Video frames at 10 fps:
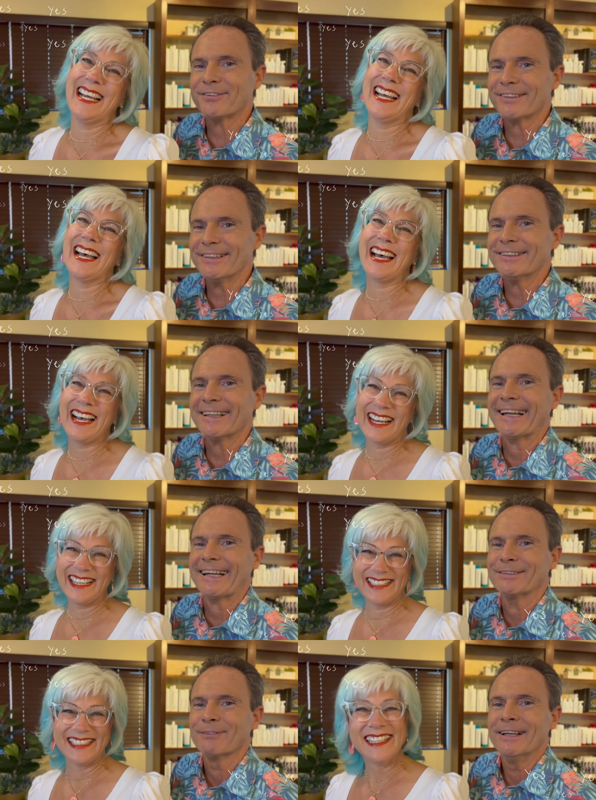
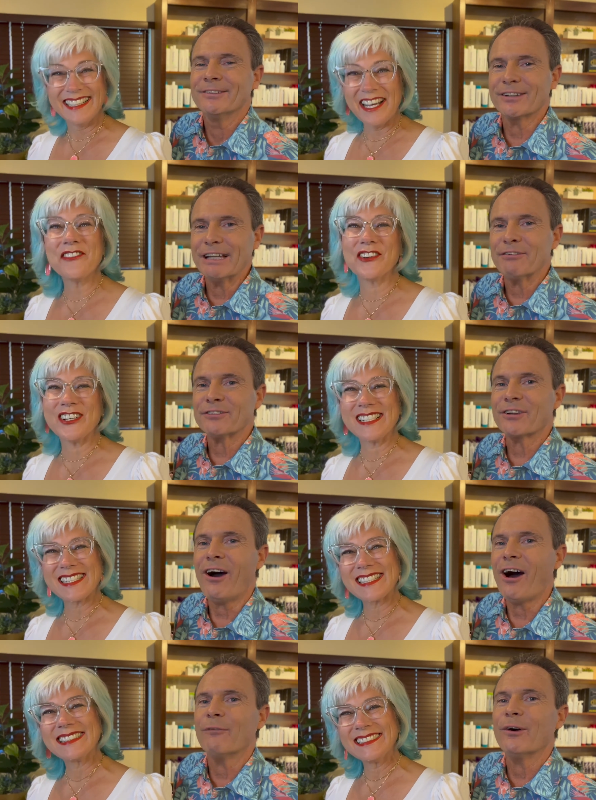Speaker 1: absolutely. So give course. us a
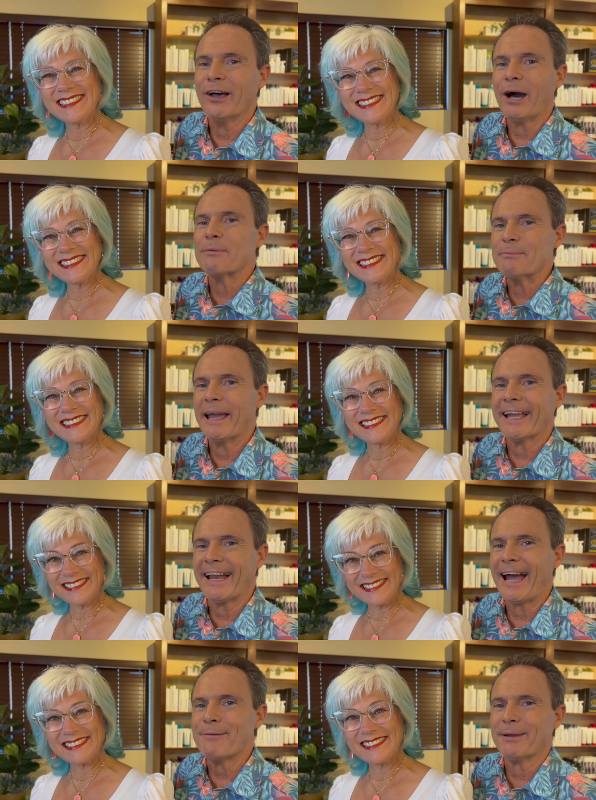call. We'll help you make it
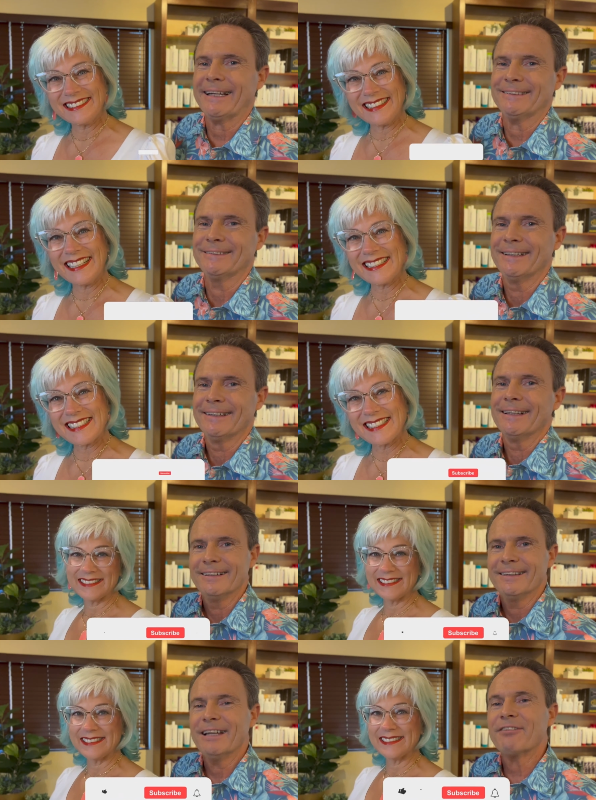happen. Yes.
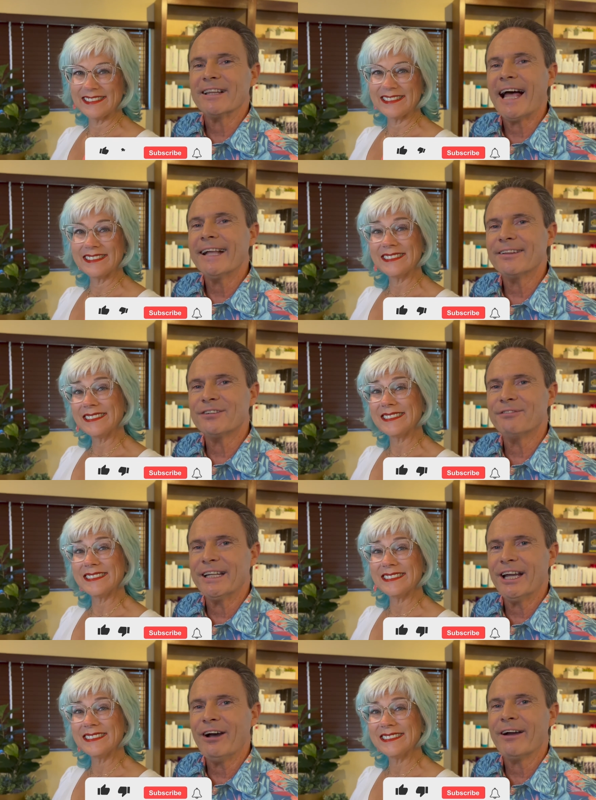If you like this
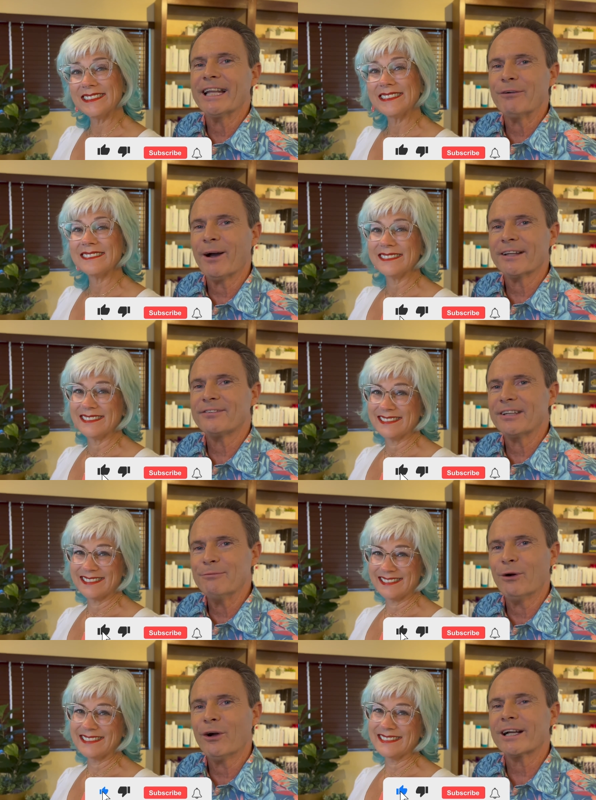video and you want to see
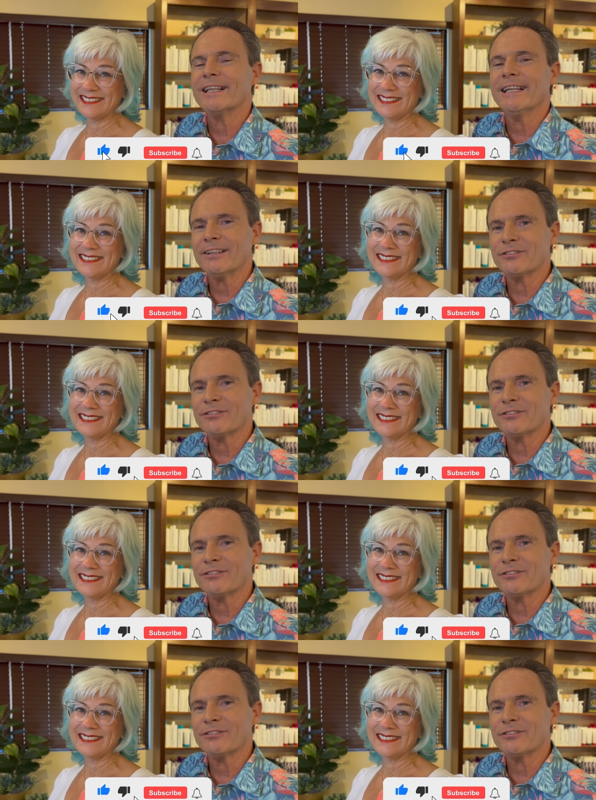more, click the